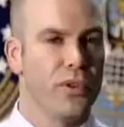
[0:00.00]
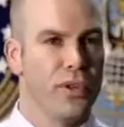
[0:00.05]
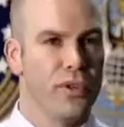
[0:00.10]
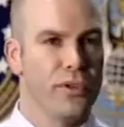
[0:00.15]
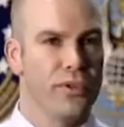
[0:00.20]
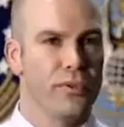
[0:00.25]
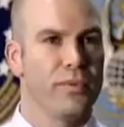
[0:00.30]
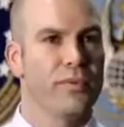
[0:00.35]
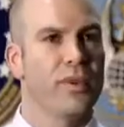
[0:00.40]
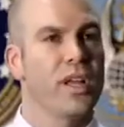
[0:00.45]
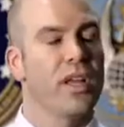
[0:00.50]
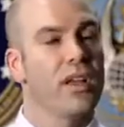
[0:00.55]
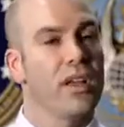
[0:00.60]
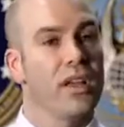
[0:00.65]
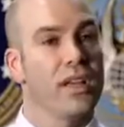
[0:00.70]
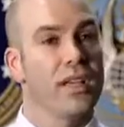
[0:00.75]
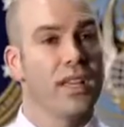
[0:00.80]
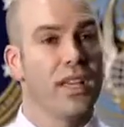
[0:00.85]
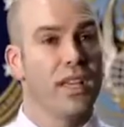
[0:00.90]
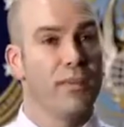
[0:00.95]
Two,
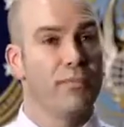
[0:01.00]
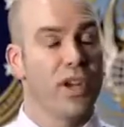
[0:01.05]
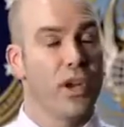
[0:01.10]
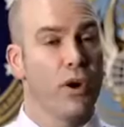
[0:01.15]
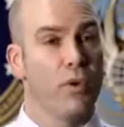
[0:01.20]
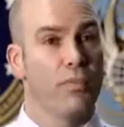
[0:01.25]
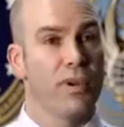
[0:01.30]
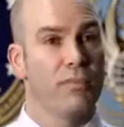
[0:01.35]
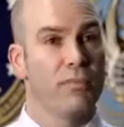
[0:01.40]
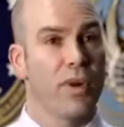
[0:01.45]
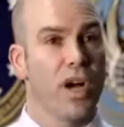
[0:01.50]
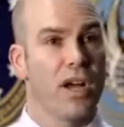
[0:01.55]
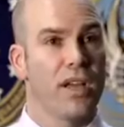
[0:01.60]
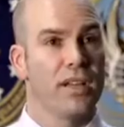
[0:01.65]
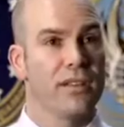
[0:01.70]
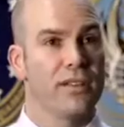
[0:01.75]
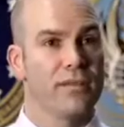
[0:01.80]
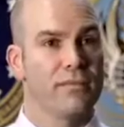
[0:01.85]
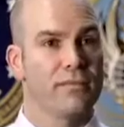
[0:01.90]
keep an open mind.